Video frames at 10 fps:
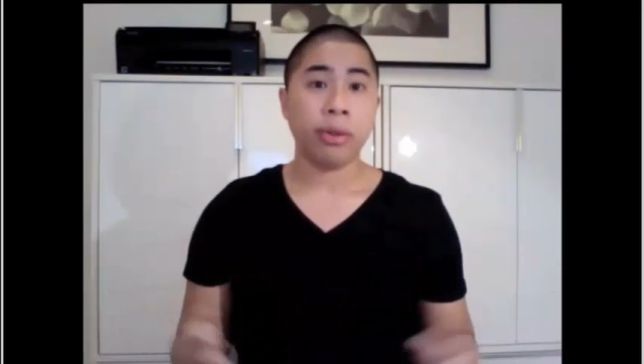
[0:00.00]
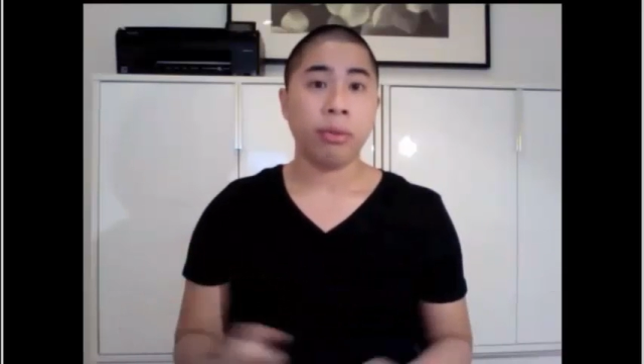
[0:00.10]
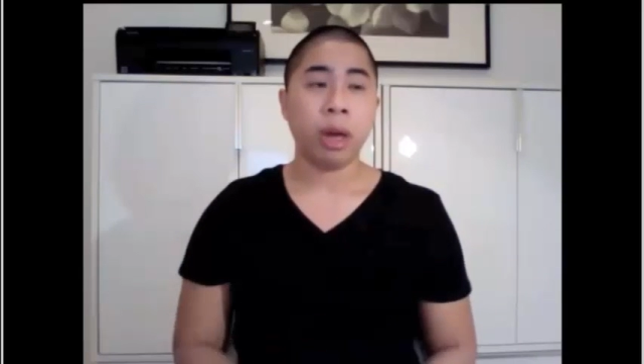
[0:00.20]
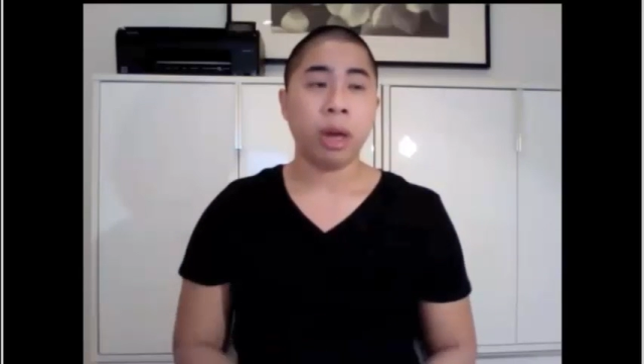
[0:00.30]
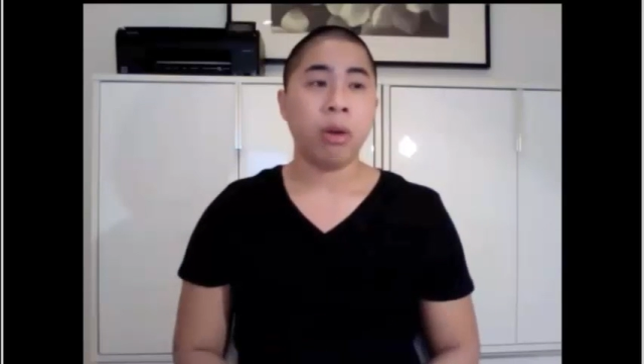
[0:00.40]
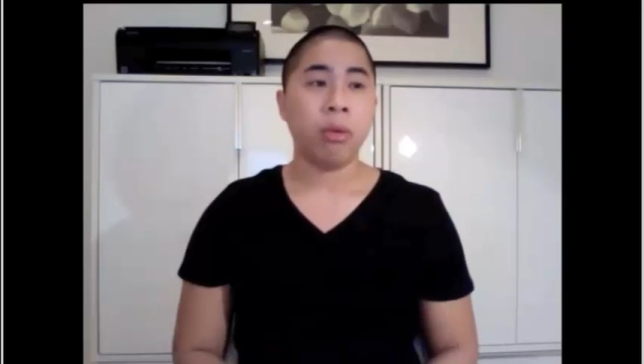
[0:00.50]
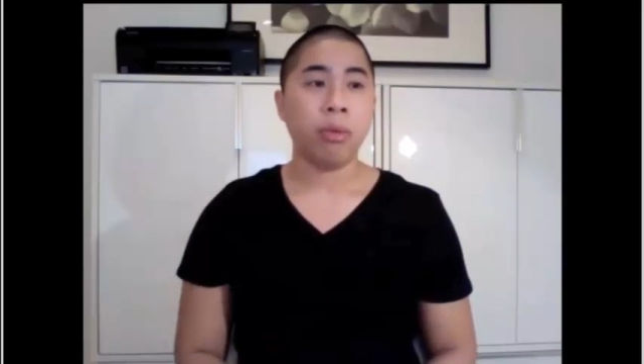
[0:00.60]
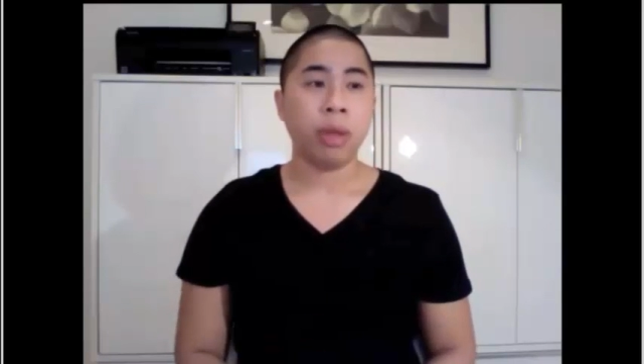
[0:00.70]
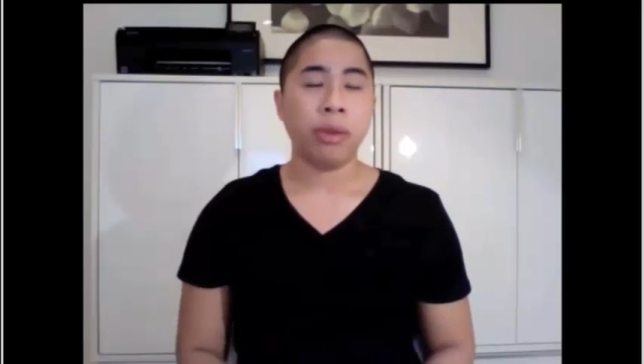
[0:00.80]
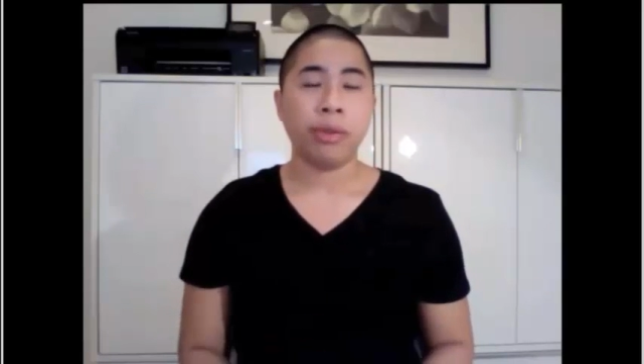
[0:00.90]

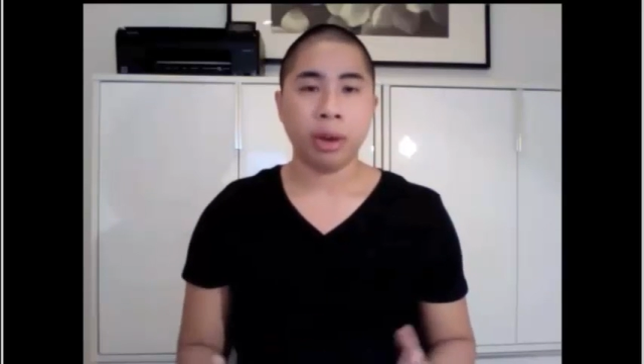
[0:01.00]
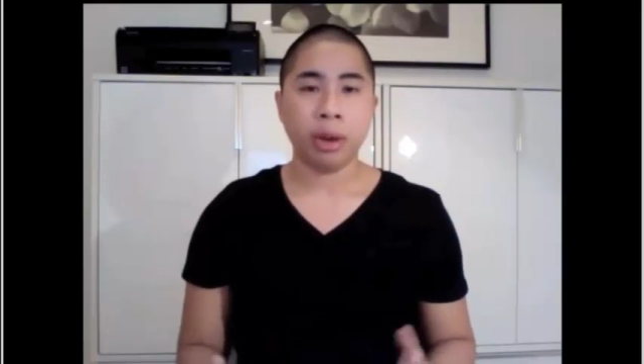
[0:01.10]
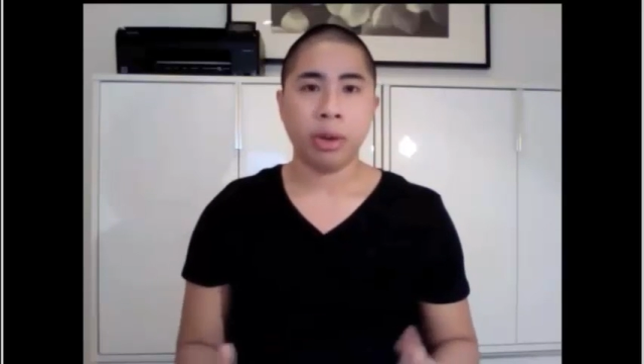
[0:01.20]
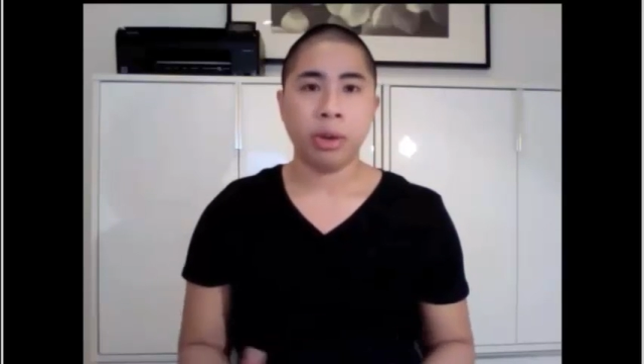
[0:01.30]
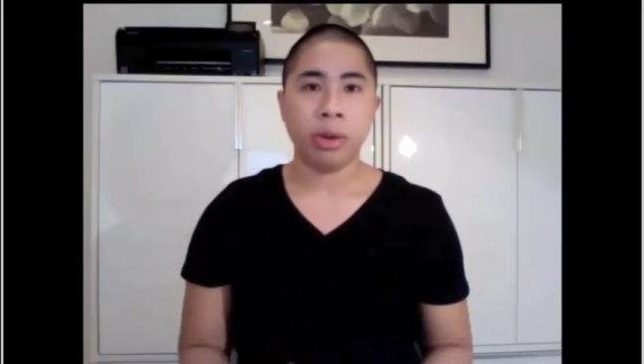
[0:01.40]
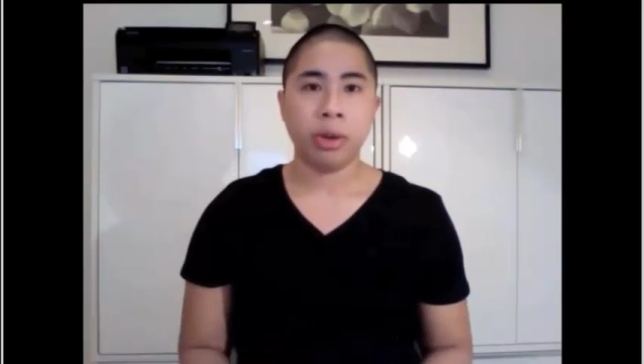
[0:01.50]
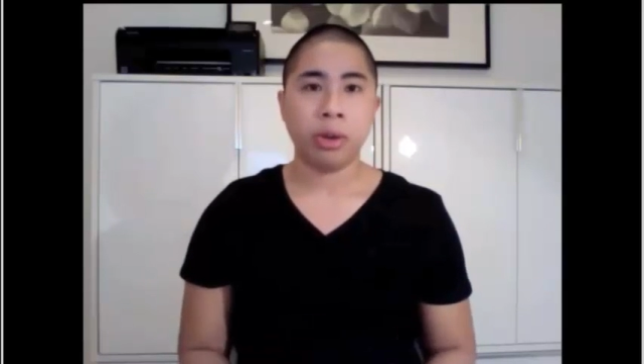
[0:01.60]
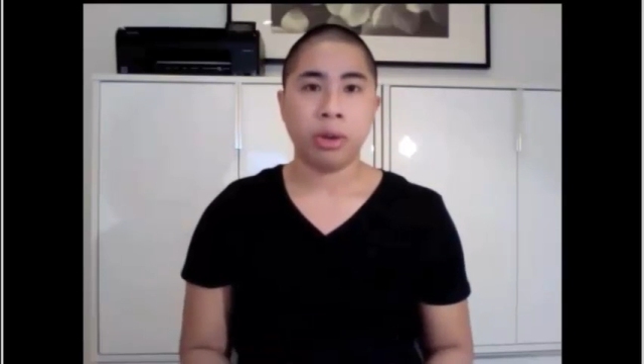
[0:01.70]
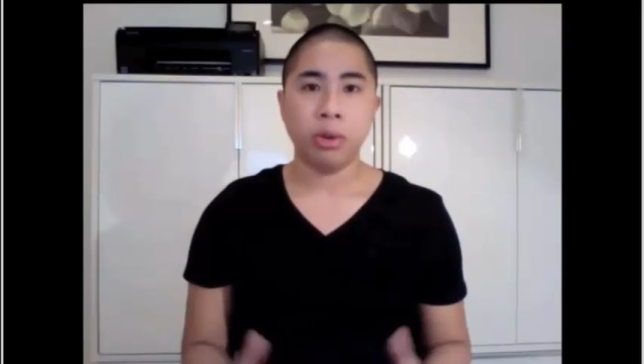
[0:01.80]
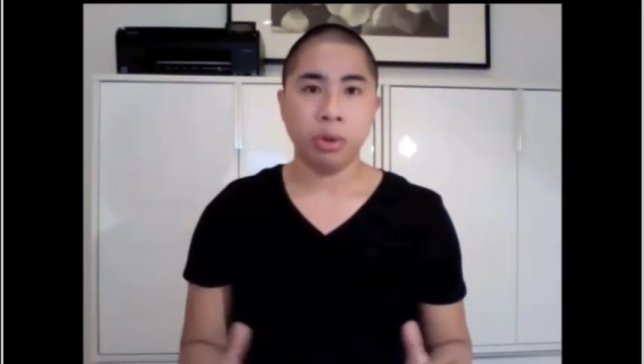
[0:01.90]
without sounding
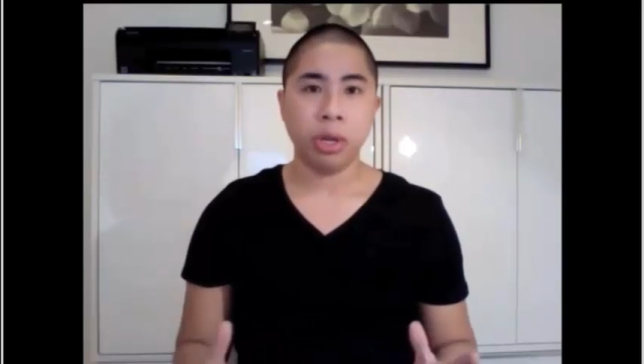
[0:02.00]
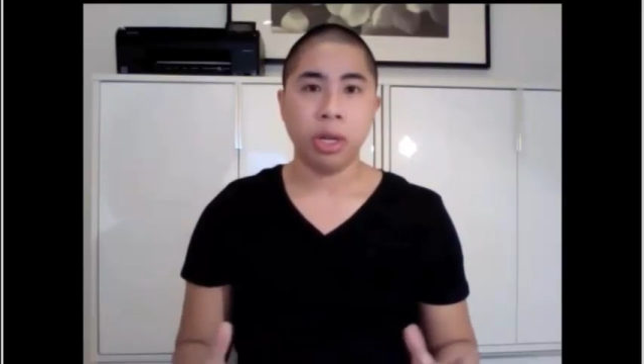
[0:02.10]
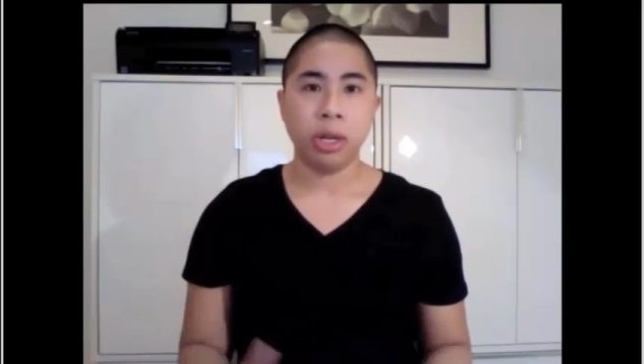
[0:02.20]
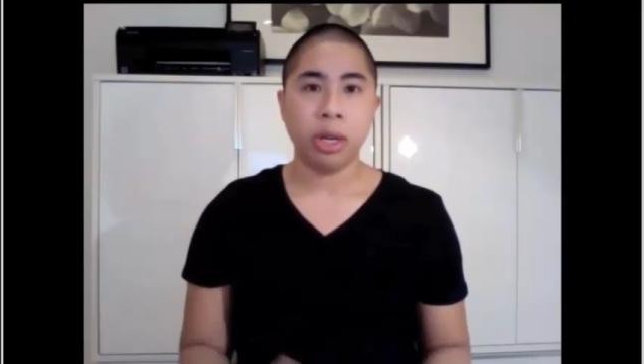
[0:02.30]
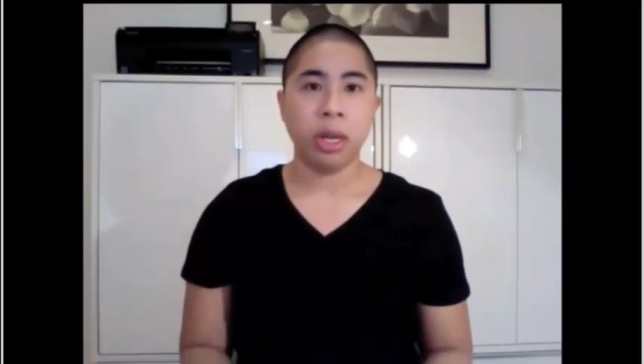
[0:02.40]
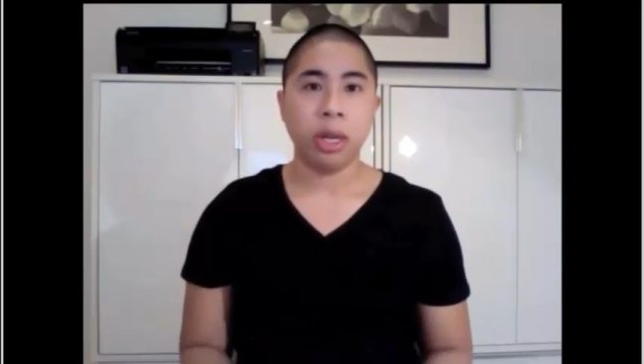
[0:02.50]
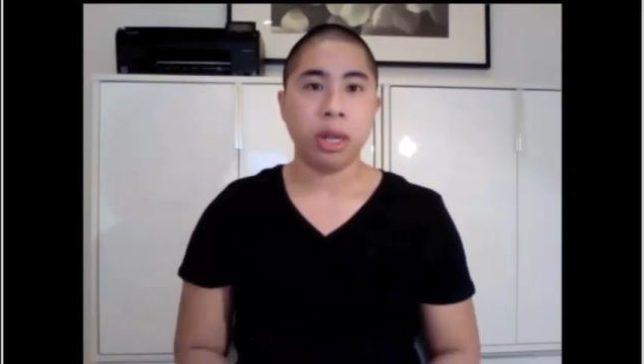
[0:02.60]
too cheesy,